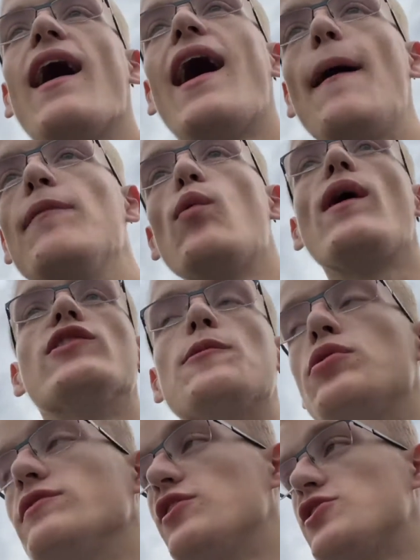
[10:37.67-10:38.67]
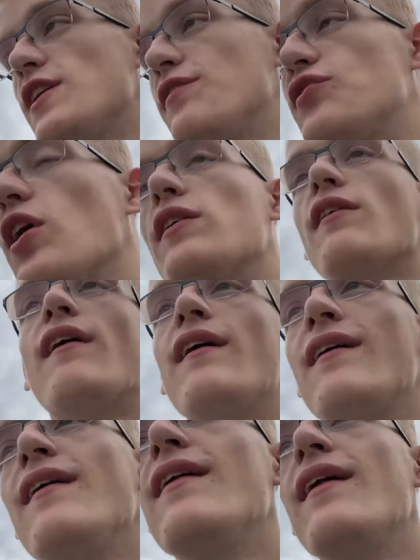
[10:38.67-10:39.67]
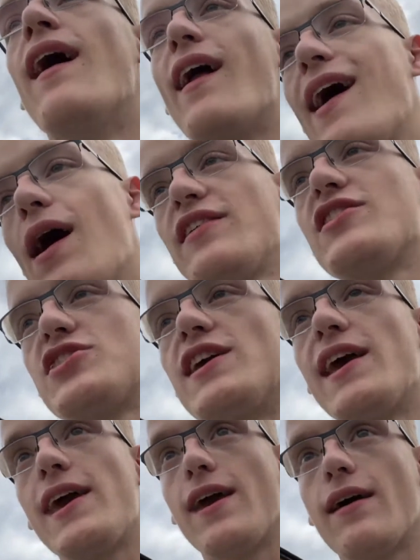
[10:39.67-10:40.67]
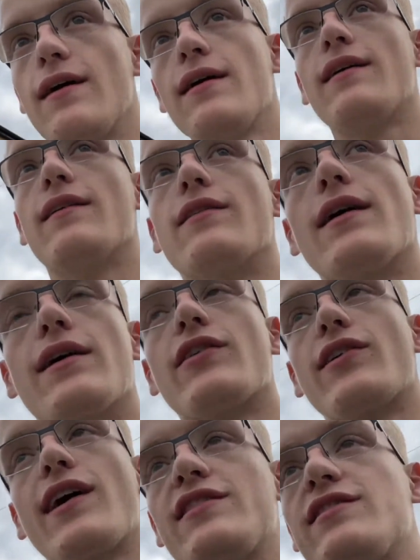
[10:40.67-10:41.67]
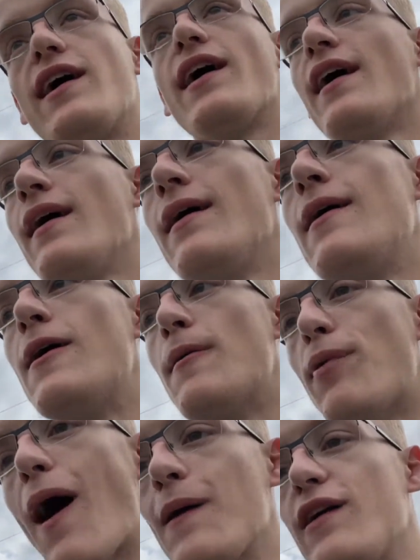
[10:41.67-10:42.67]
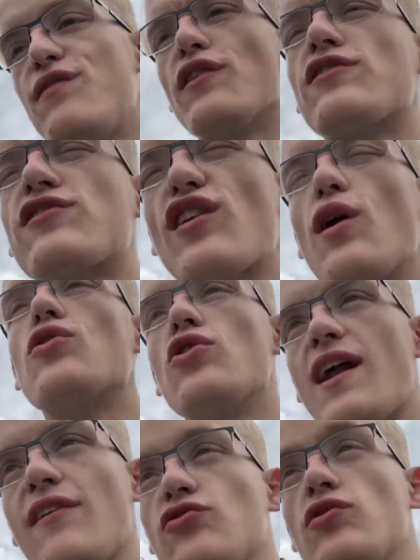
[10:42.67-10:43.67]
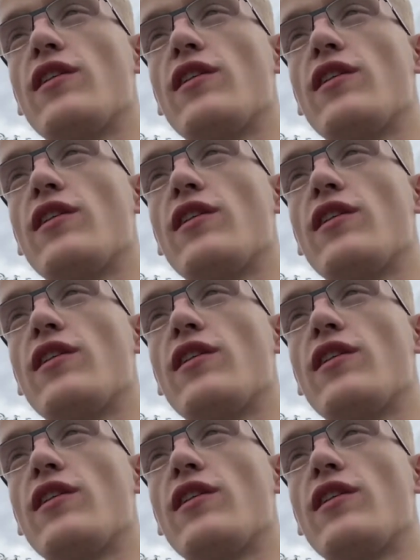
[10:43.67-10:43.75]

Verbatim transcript: I'm the one who put the shift on. And now it's actually here, I regret it. But I'm gonna feel so good after it